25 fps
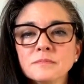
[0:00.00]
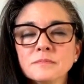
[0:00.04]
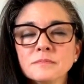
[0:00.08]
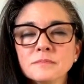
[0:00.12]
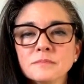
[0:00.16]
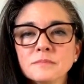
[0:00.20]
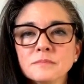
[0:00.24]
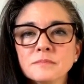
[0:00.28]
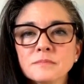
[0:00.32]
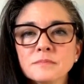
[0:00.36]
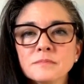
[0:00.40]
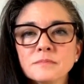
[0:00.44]

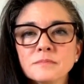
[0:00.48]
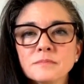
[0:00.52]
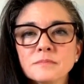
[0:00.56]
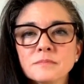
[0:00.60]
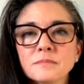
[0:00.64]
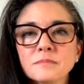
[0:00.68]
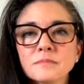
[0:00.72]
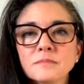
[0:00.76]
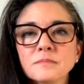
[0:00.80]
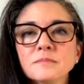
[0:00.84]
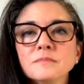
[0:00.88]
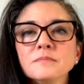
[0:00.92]

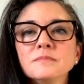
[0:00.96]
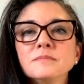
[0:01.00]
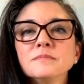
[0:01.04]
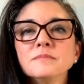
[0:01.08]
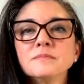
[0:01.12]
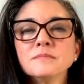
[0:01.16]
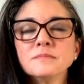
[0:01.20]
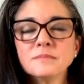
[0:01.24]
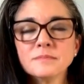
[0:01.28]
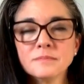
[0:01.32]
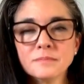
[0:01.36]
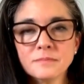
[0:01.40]

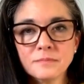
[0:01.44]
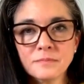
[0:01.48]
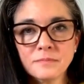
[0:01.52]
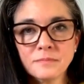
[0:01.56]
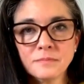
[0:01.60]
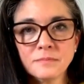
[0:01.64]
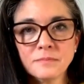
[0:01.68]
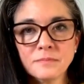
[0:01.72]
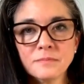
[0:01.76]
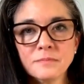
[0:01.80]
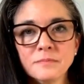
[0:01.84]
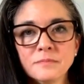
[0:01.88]

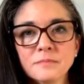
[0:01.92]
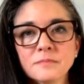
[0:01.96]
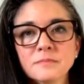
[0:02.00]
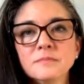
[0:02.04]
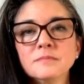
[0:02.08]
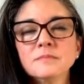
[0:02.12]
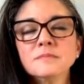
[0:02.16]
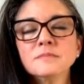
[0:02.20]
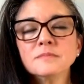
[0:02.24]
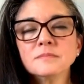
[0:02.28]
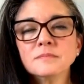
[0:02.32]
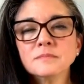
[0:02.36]

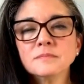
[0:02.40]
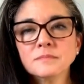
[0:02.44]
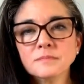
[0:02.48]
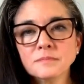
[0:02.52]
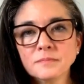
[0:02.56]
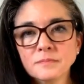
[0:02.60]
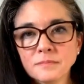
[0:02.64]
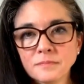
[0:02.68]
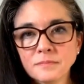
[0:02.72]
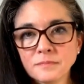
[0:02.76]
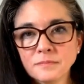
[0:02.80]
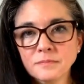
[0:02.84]

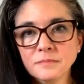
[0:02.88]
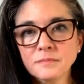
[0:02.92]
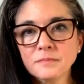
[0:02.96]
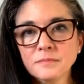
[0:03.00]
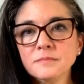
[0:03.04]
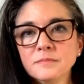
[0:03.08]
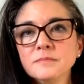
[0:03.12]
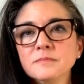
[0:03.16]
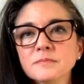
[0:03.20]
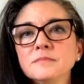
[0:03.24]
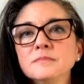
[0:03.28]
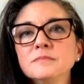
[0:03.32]

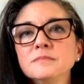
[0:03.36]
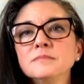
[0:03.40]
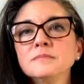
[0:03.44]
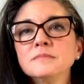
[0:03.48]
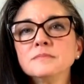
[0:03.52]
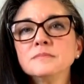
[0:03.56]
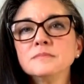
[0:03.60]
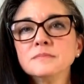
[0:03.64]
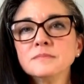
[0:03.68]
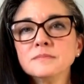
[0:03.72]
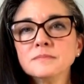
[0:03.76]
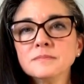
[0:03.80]

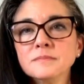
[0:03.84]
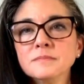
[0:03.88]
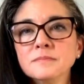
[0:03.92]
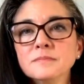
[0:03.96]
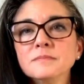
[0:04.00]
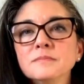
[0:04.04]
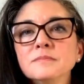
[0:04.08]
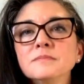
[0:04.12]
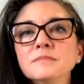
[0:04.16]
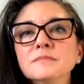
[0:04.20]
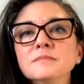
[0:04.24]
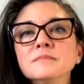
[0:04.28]

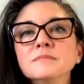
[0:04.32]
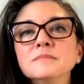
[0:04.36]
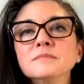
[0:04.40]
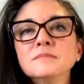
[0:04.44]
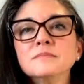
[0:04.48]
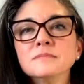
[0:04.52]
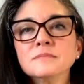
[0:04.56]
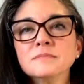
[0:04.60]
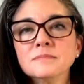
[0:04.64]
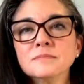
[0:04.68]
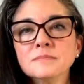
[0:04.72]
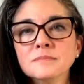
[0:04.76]

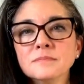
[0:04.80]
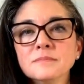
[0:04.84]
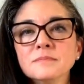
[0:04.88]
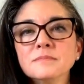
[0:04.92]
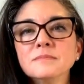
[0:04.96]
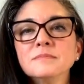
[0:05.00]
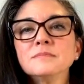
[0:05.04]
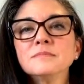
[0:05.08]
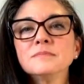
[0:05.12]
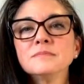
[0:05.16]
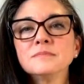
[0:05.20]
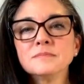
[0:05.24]

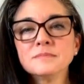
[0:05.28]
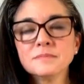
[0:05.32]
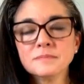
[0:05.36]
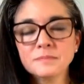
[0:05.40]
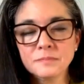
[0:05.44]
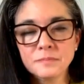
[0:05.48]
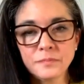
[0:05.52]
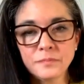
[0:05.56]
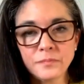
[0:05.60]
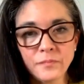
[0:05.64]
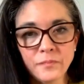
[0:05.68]
[no speech]